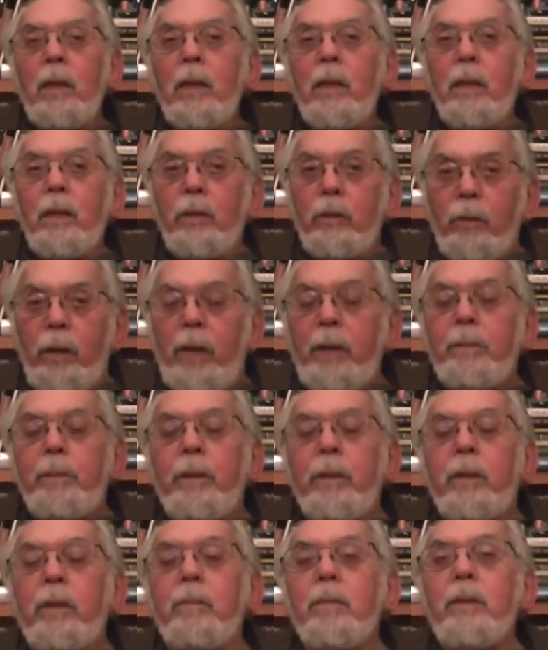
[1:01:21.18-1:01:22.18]
The Great
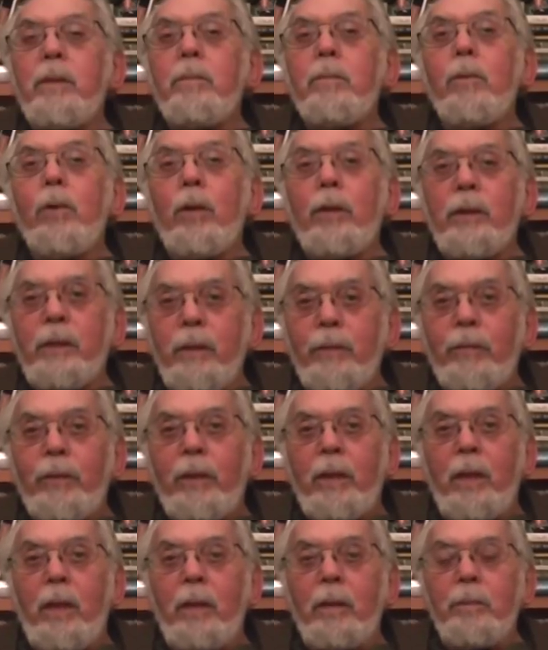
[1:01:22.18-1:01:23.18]
Pyramid, more
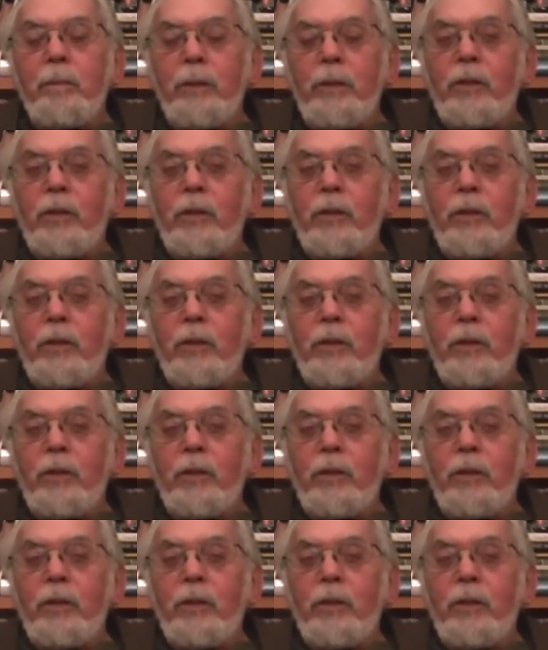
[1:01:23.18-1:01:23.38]
difficult,